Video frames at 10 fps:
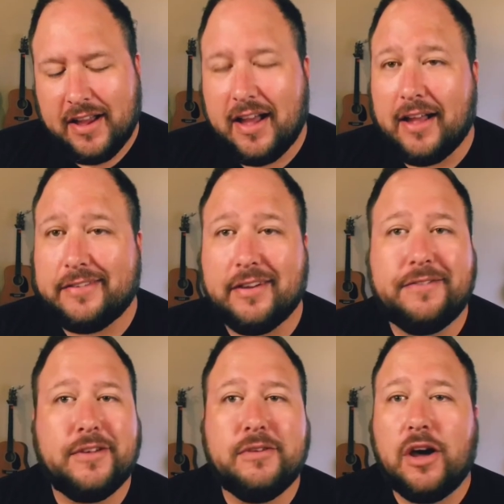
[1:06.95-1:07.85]
Uh, so
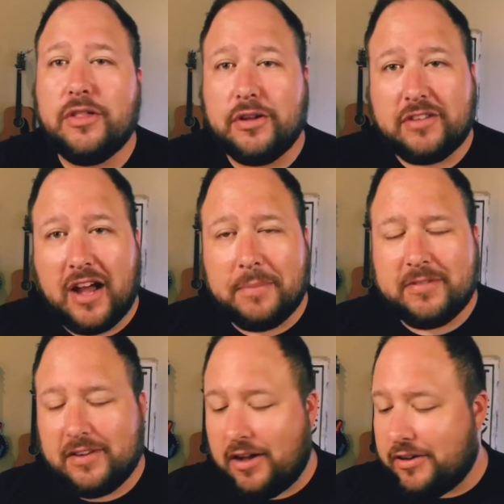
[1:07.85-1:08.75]
if you know those
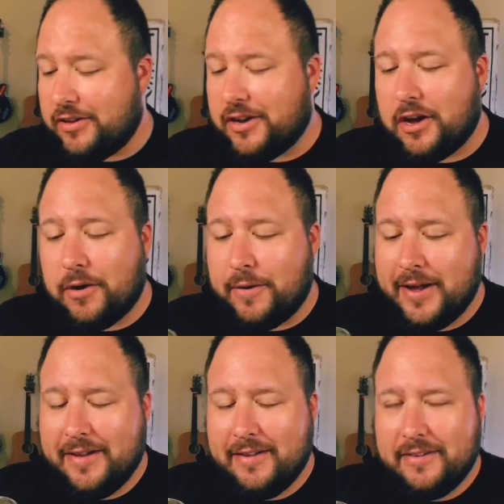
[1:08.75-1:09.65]
hops at all, you know
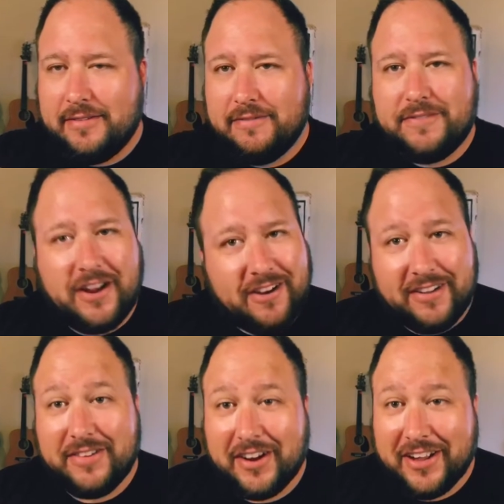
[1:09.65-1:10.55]
very,
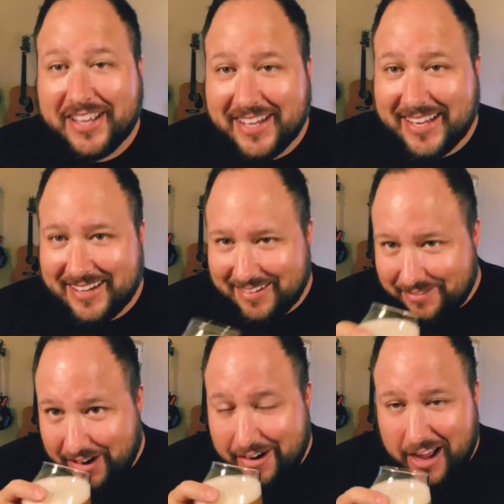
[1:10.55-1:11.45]
very good,
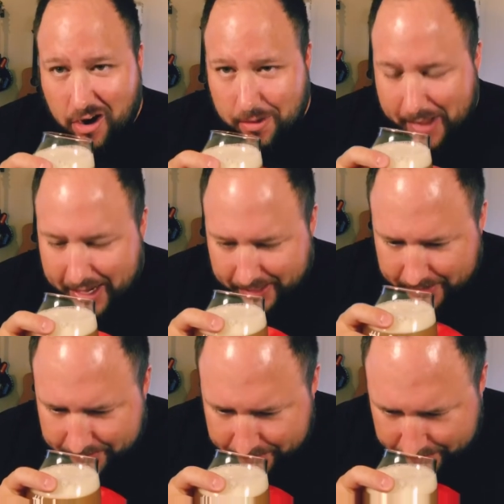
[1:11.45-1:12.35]
very aromatic.
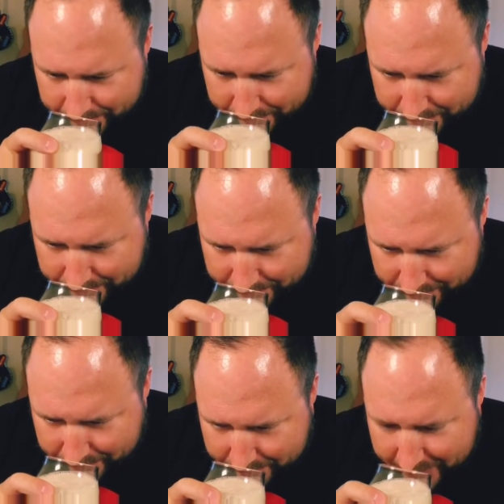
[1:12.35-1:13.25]

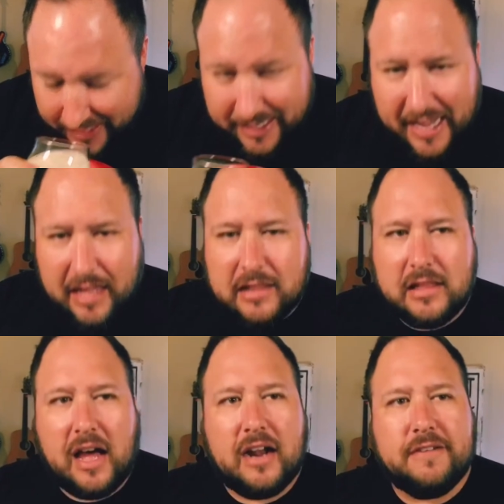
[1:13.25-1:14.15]
And yeah, a
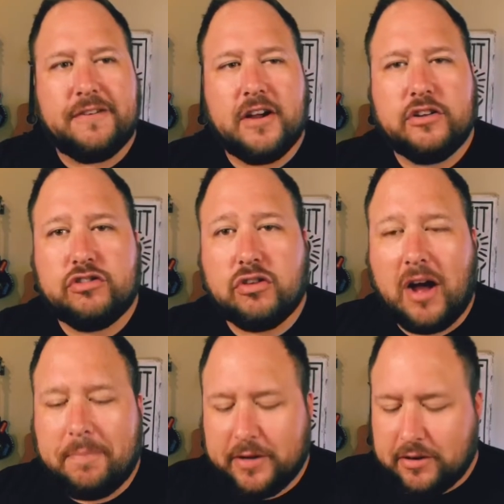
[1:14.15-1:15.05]
lot of
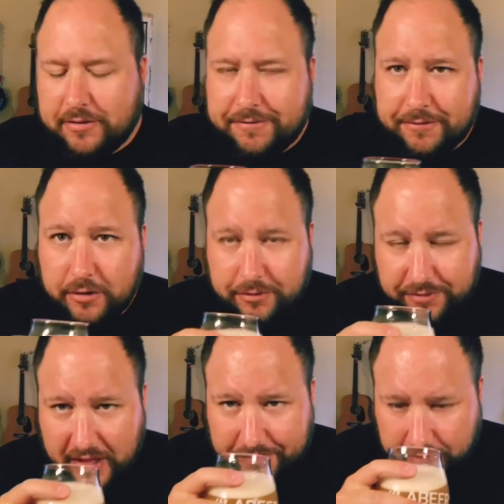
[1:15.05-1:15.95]
tropical fruit
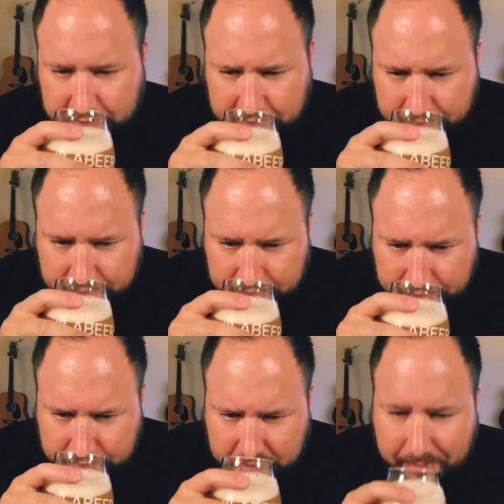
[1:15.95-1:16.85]
flavors
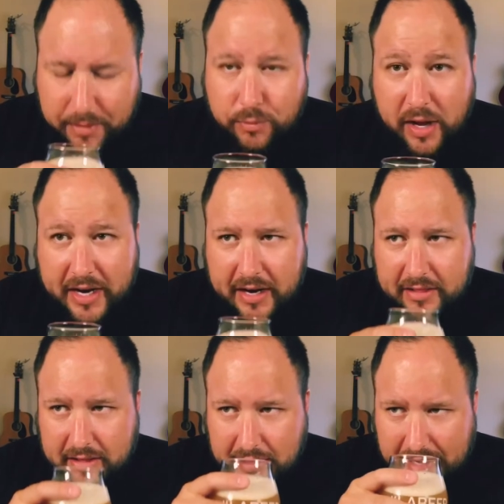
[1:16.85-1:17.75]
coming right out
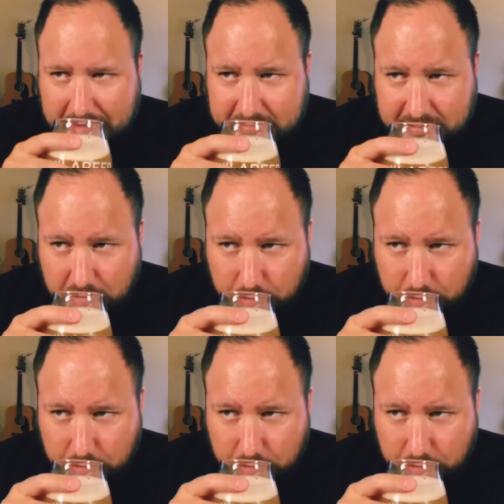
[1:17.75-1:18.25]
of the glass.